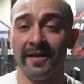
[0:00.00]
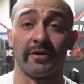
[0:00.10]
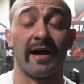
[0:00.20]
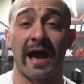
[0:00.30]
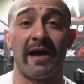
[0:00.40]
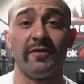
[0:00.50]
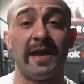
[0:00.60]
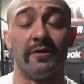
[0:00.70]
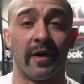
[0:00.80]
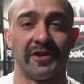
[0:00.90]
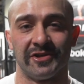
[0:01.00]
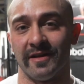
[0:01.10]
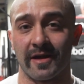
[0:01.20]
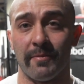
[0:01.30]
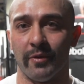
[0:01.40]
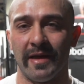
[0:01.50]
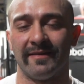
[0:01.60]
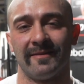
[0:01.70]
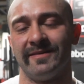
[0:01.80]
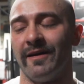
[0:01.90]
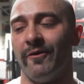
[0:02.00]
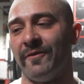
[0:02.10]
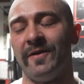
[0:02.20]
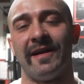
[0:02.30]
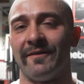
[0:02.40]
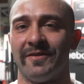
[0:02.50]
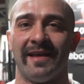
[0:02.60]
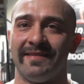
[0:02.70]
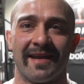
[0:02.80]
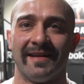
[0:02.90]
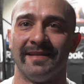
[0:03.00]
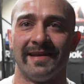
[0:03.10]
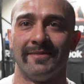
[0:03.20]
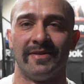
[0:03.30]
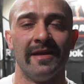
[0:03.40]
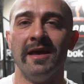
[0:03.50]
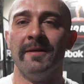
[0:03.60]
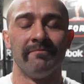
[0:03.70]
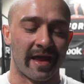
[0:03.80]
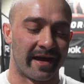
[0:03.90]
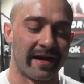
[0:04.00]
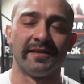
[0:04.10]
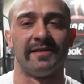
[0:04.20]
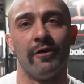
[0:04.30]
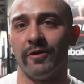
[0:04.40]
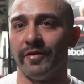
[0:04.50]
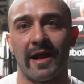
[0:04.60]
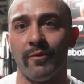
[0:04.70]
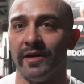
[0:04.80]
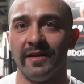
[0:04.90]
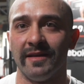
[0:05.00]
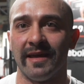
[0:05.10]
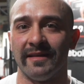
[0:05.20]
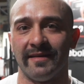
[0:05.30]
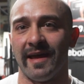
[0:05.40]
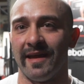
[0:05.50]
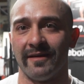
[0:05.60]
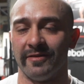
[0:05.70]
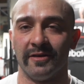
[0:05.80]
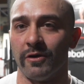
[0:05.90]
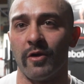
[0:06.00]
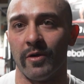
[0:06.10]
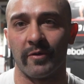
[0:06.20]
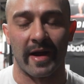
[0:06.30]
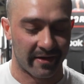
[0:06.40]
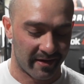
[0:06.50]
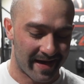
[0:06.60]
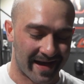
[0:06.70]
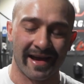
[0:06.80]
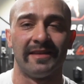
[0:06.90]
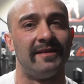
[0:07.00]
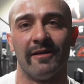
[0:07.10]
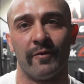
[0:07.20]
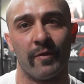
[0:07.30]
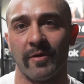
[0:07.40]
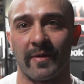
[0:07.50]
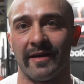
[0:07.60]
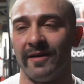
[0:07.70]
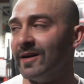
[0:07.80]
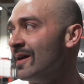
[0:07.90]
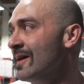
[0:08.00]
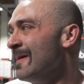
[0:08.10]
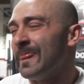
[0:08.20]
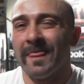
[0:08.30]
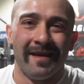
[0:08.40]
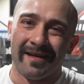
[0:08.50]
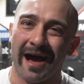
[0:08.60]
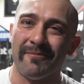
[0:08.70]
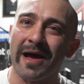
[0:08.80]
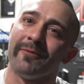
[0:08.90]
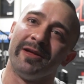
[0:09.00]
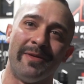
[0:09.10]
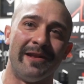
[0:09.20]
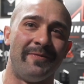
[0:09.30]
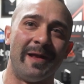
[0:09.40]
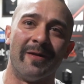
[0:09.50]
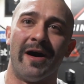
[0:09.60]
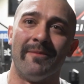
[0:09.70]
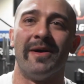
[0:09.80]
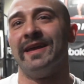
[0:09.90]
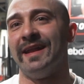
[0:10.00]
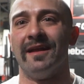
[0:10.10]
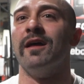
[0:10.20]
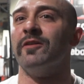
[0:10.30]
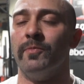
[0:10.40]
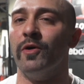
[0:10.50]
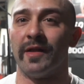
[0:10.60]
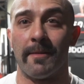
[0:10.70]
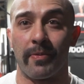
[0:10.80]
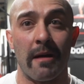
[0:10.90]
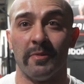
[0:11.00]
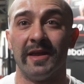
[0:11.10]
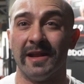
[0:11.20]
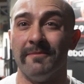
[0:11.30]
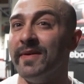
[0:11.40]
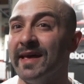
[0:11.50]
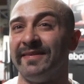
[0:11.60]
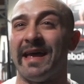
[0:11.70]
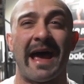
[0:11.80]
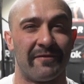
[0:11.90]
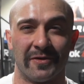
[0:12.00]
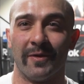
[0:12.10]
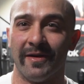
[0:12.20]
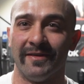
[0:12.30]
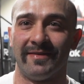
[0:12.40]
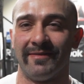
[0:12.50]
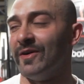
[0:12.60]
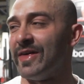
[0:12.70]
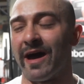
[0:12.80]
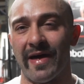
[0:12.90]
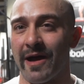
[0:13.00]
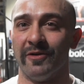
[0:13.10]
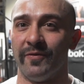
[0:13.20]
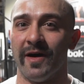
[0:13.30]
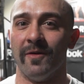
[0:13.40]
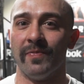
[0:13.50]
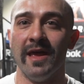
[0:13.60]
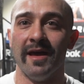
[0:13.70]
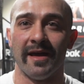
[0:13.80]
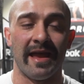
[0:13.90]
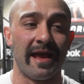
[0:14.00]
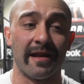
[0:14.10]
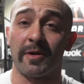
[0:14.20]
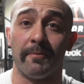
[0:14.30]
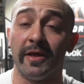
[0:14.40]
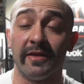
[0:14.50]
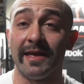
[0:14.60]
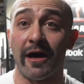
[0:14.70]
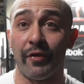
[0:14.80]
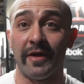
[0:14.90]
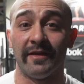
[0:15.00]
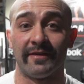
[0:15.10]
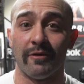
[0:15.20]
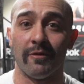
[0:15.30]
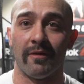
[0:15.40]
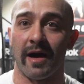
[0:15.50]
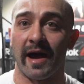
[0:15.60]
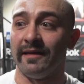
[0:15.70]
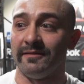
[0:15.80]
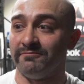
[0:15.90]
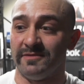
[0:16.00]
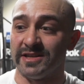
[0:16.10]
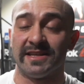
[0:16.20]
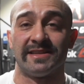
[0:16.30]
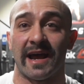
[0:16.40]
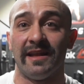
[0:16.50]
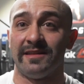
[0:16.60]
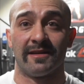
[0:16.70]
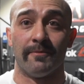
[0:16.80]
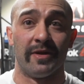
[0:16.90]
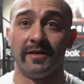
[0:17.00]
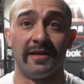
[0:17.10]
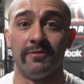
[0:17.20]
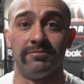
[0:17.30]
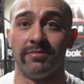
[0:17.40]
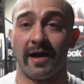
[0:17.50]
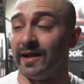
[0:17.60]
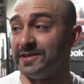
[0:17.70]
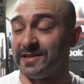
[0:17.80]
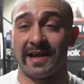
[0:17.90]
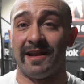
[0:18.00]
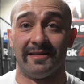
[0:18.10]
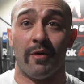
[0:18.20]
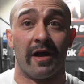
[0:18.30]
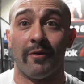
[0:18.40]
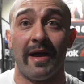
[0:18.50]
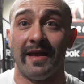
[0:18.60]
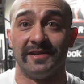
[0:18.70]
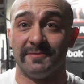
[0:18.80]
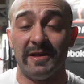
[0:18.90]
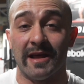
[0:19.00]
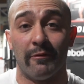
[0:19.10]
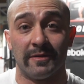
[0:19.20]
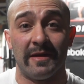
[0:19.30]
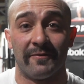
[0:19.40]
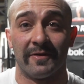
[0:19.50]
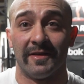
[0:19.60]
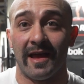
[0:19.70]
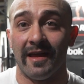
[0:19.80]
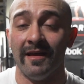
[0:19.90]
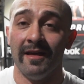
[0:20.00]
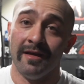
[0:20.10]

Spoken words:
So I have a meet in Russia in a couple weeks. So I figured after that second attempt, I got the total that I wanted to get today, the total world record. I got the deadlift record. I'm not really benefiting a lot by getting another pull that I'm probably going to miss afterwards with how that one felt. And I'm completely healthy, so I just decided to walk away and just be done with the meet for the day.